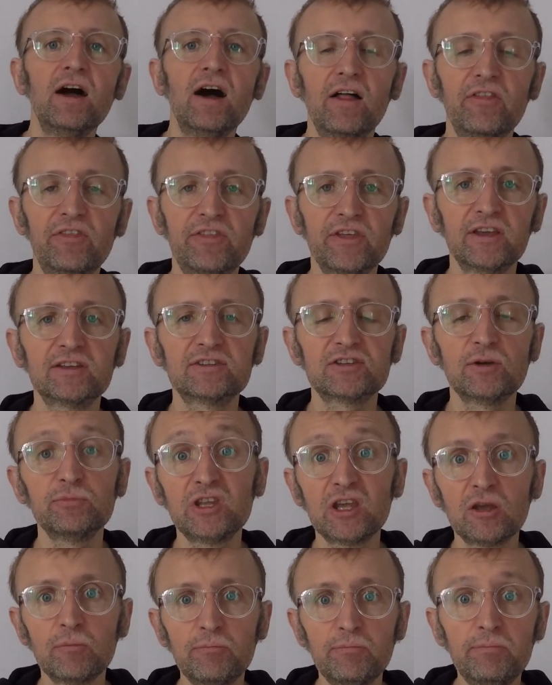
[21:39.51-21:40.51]
I think
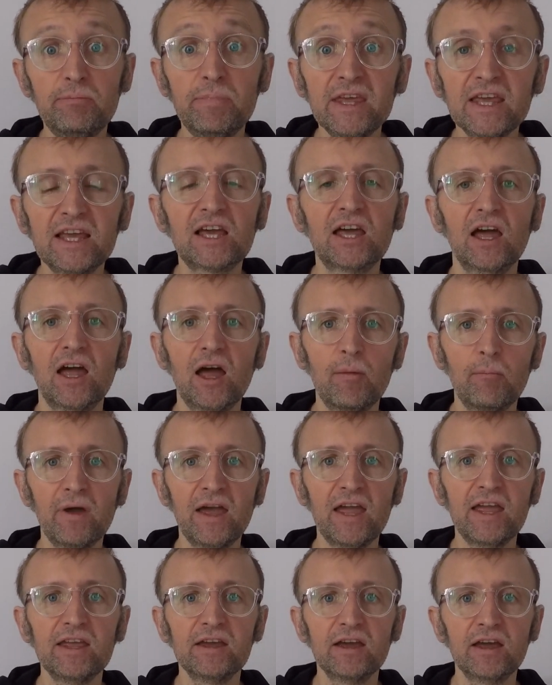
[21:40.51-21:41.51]
something big
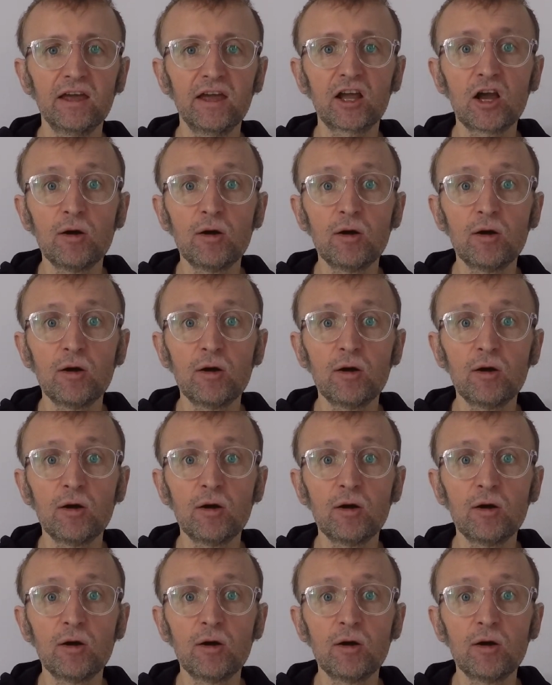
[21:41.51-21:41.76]
may